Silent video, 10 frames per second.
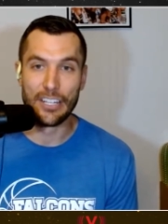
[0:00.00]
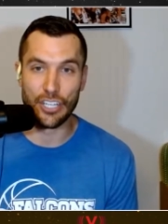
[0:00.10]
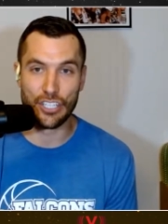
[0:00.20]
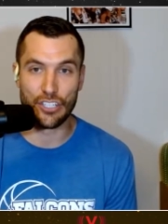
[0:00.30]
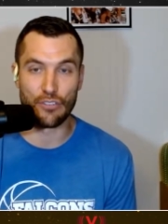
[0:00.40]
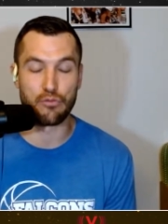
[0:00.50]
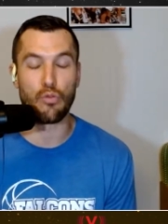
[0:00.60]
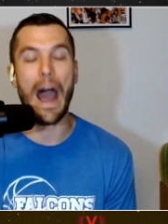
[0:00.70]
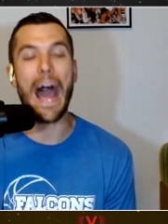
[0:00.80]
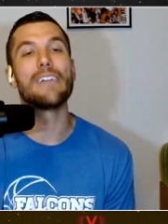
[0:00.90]
just
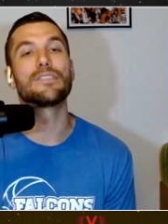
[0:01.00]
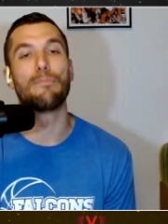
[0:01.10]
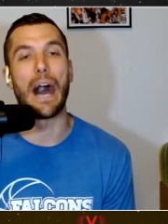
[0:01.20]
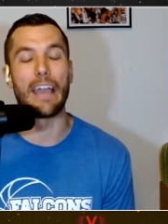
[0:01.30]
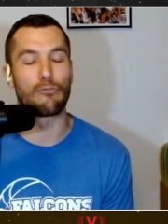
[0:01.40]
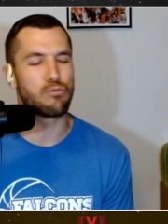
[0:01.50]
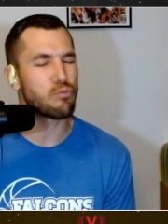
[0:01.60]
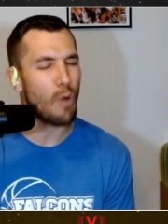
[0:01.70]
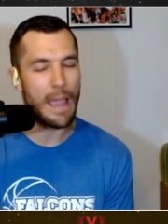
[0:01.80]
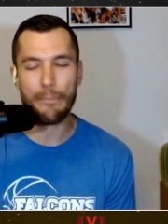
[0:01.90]
drives by
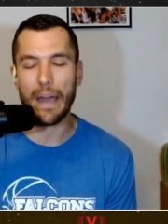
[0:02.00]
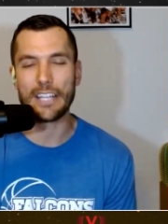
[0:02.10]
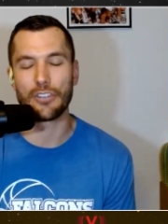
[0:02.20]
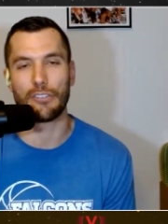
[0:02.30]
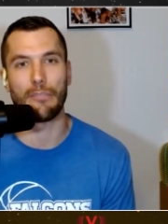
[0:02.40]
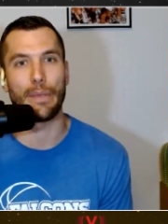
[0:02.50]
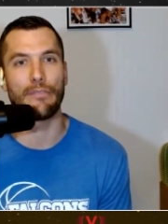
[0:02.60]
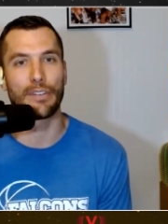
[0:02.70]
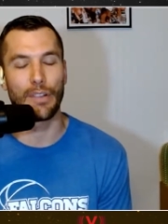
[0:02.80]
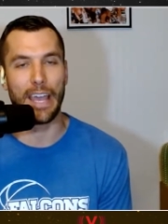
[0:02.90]
right by Joel
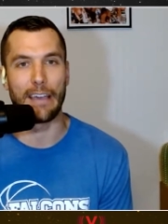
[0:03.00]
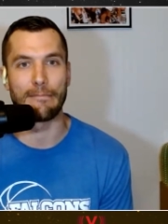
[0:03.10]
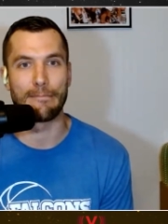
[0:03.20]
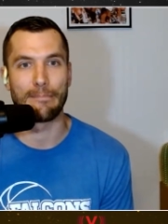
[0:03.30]
Embiid for a layup.